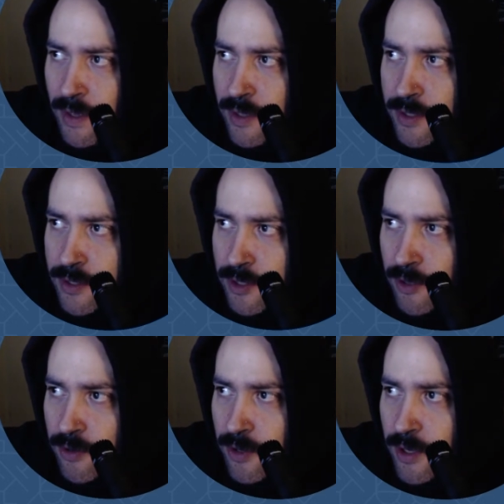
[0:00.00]

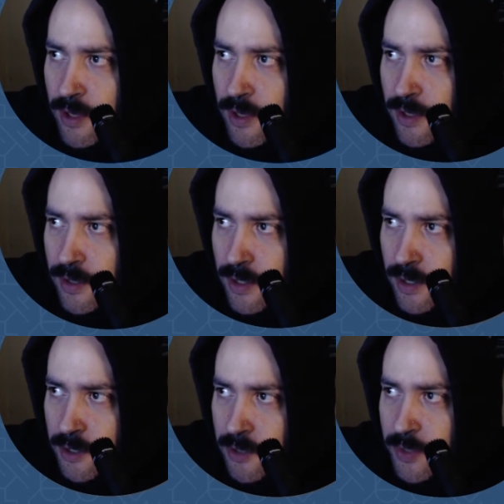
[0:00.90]
So the
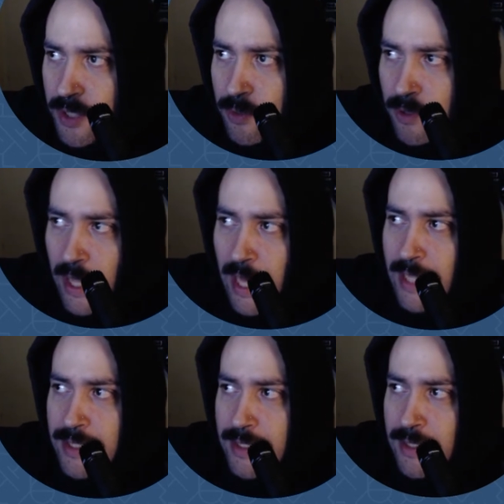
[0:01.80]
good people
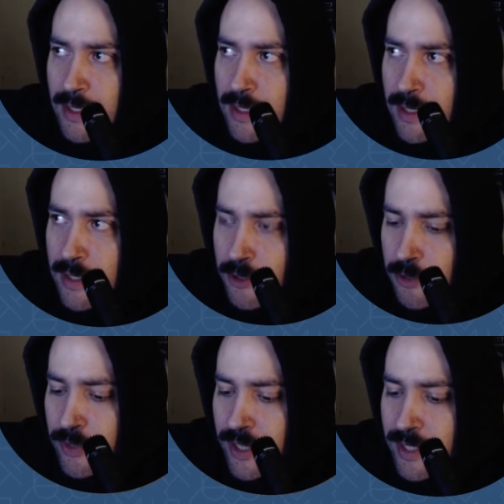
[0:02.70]
at
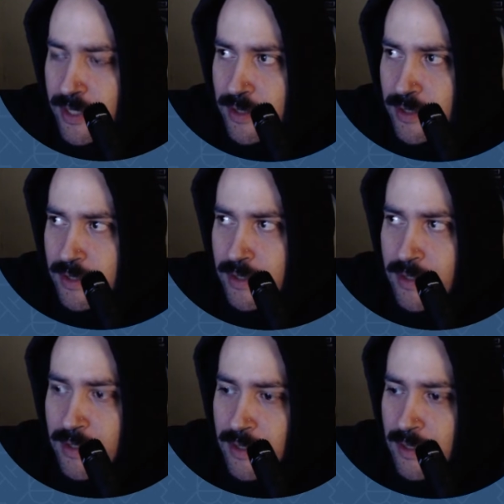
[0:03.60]
Kubernetes,
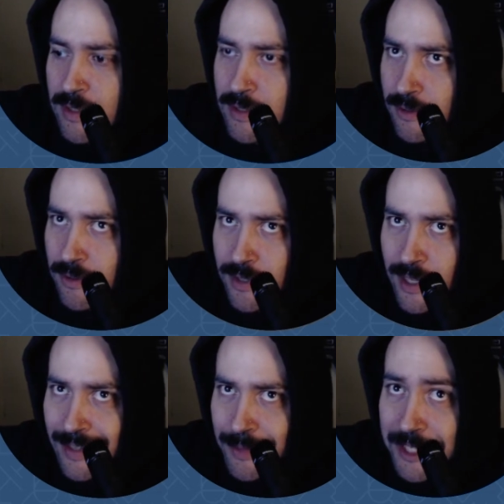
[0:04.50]
or the
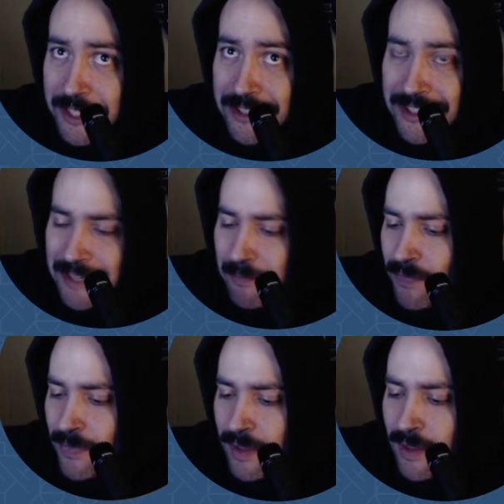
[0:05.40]
documentation team,
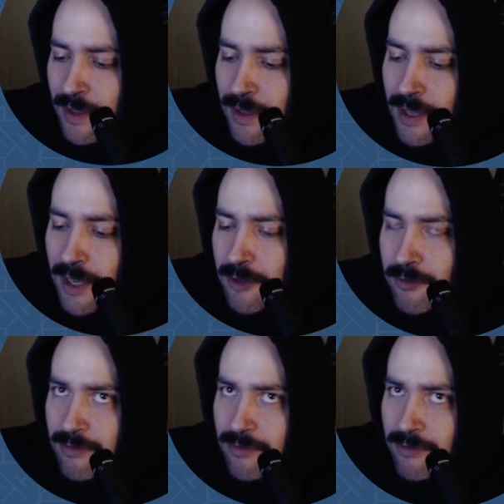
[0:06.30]
have